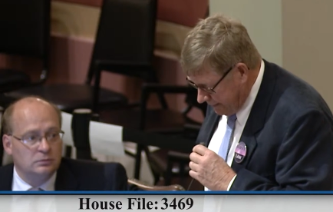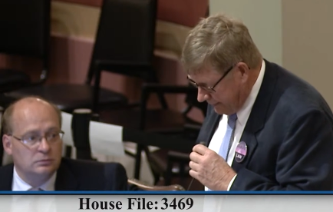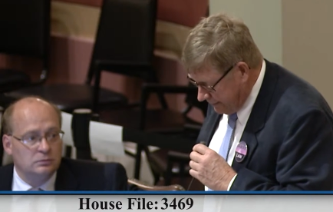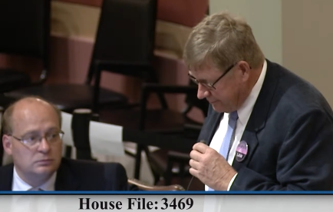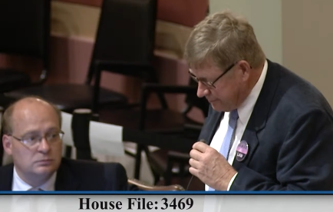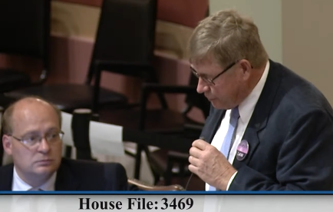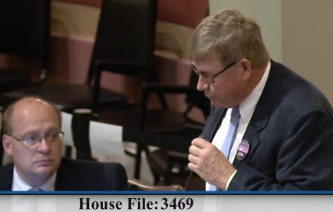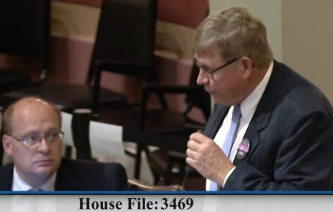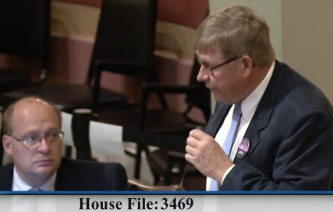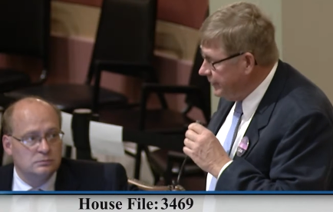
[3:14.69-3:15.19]

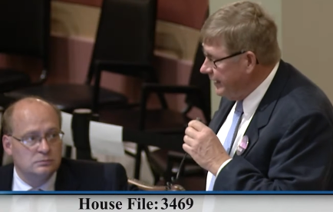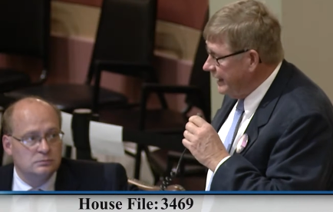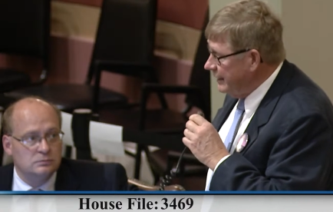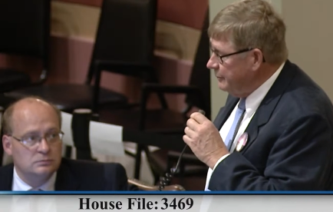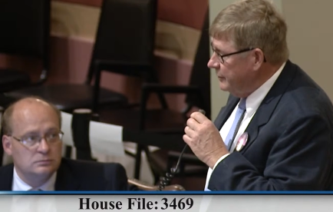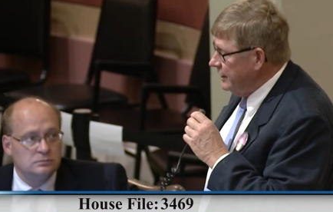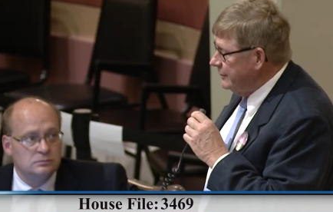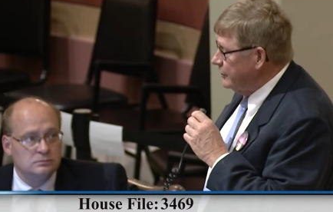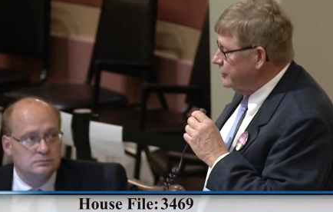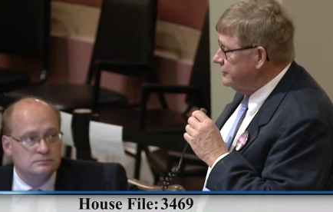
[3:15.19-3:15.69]
Speaker 1: So, with that,
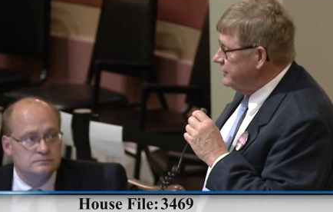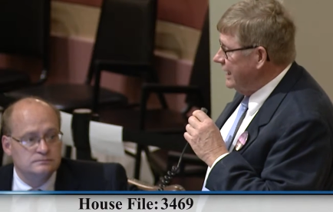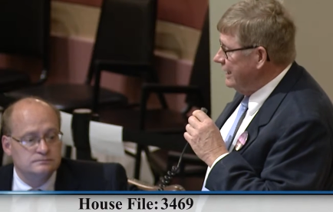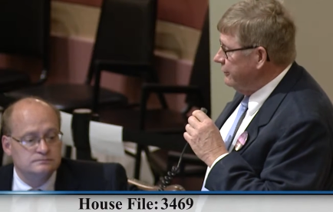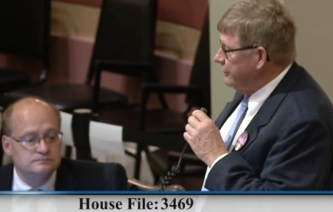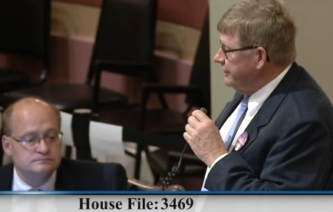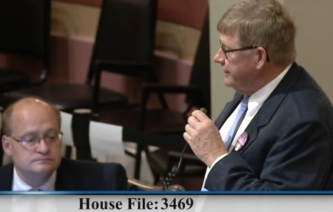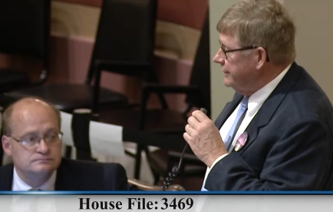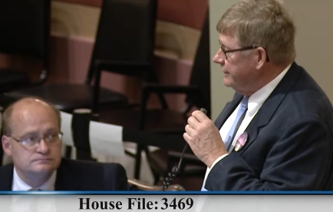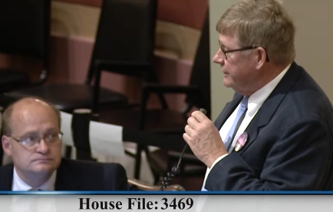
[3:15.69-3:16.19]
members, I
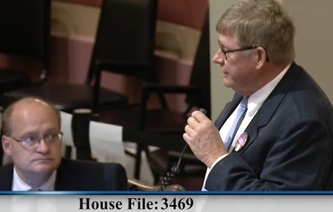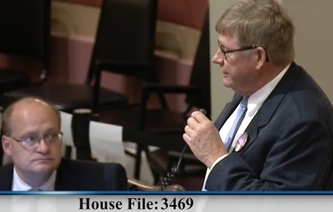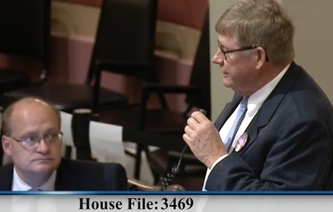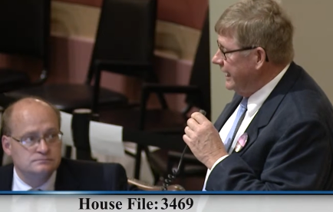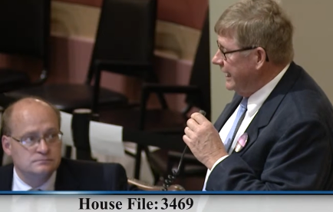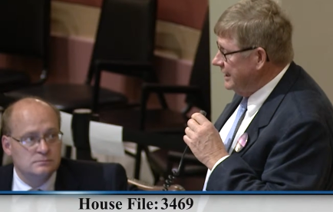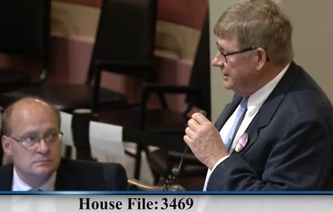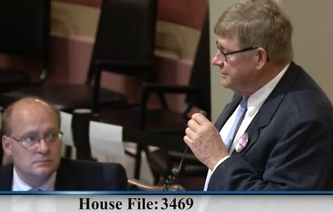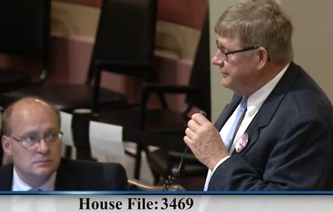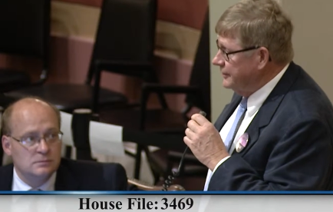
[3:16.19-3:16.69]
would uh,
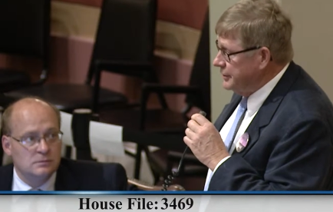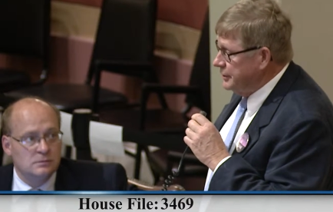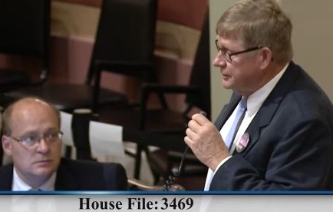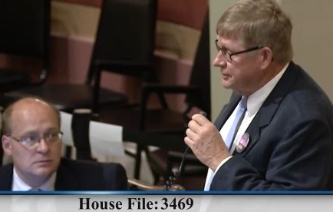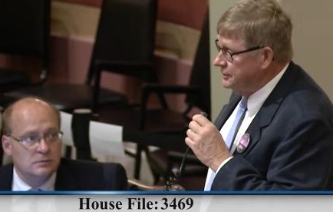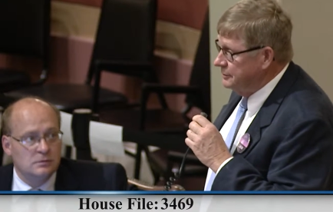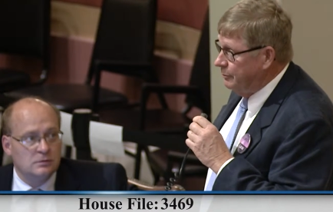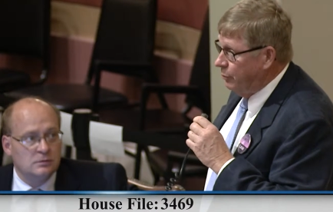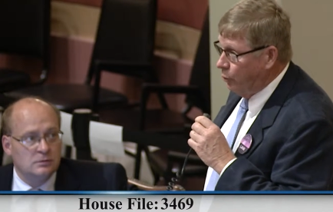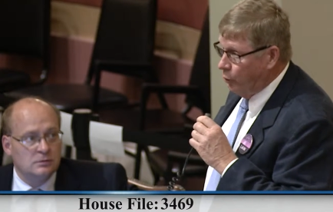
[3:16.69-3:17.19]
ask for your
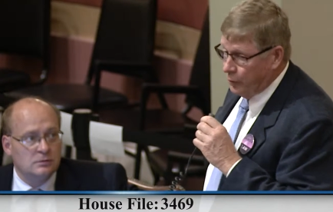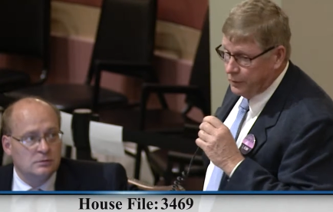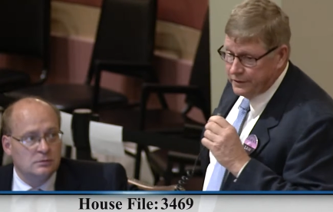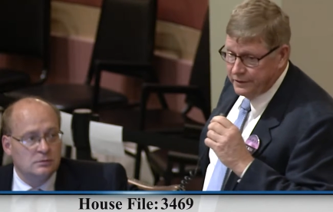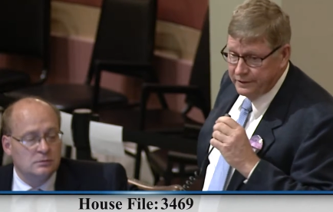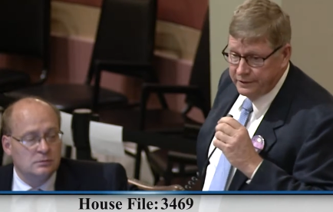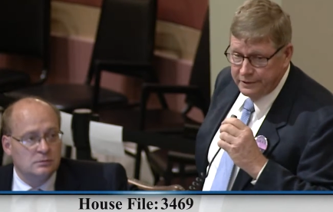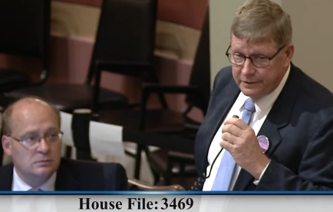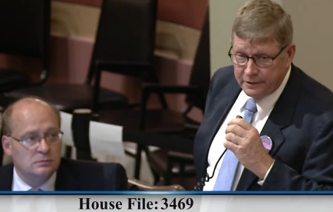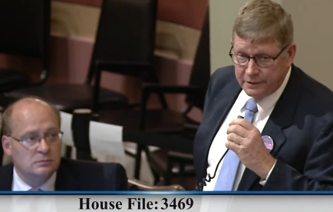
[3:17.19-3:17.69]
support,
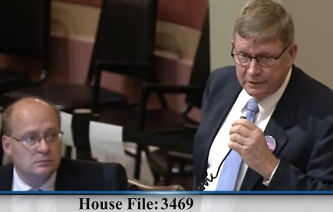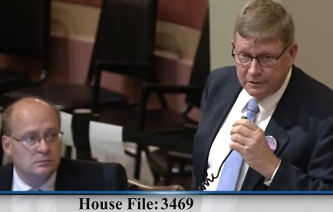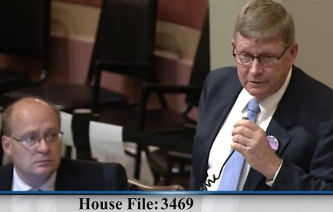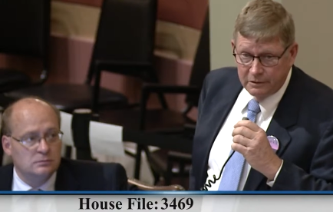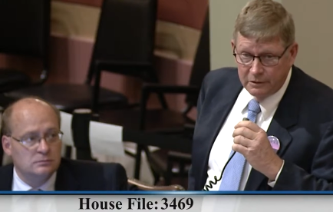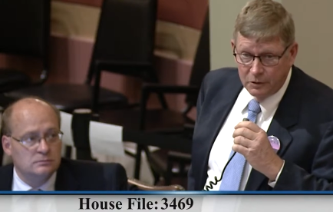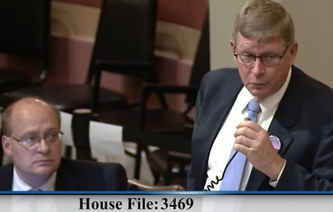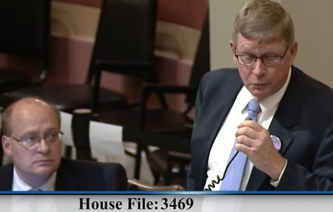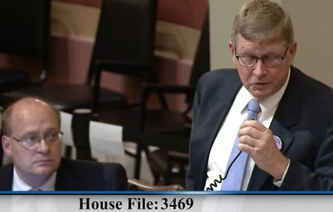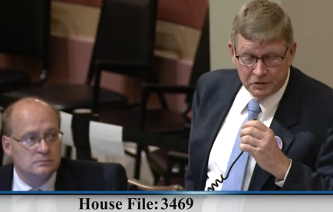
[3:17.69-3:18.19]
and uh,
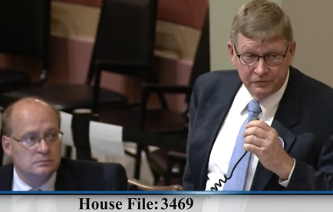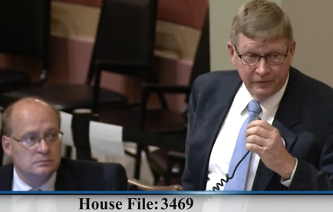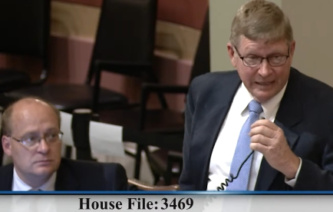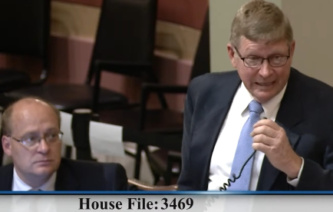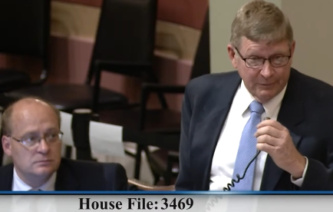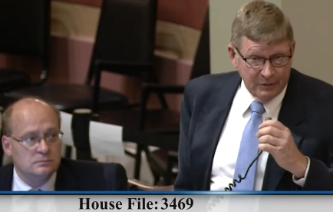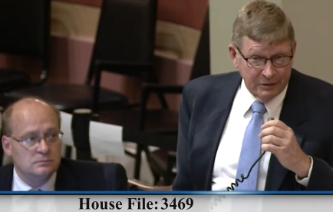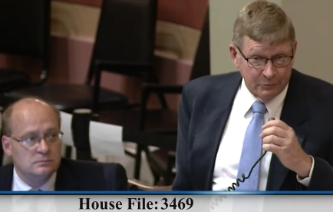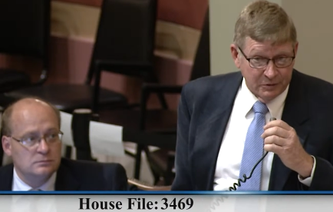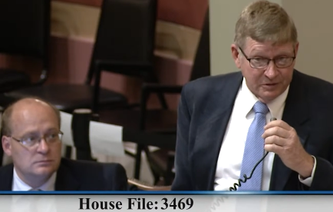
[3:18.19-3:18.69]
Laura's
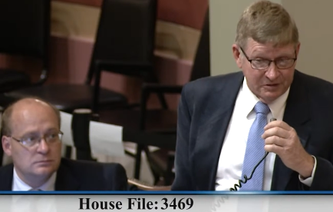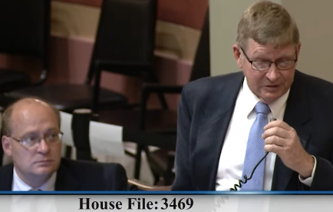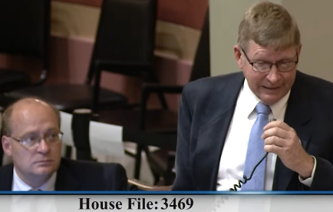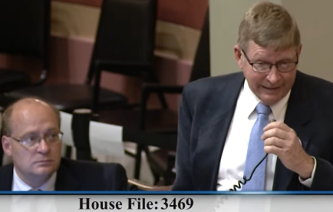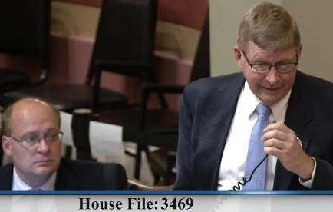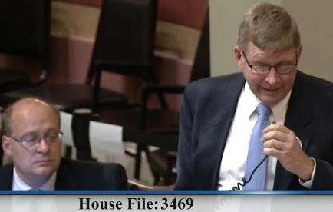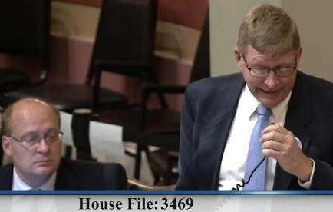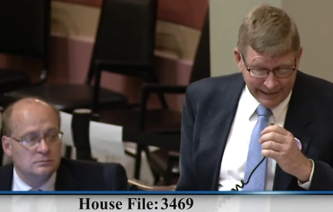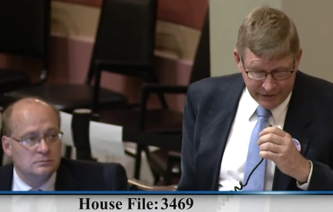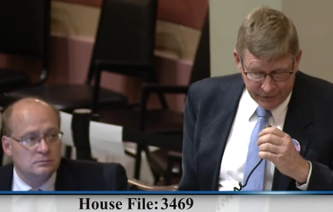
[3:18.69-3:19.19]
family would say
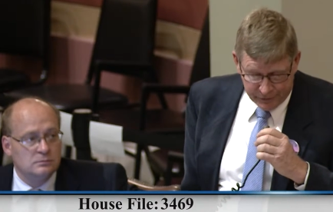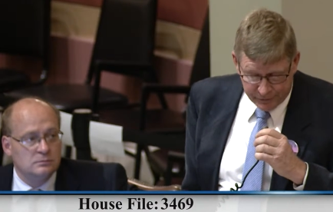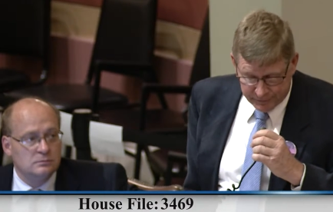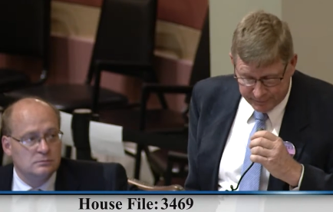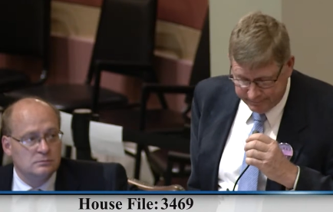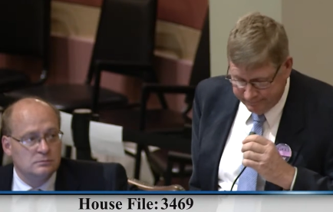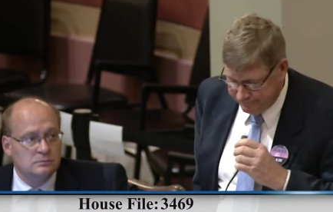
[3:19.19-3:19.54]
thank you.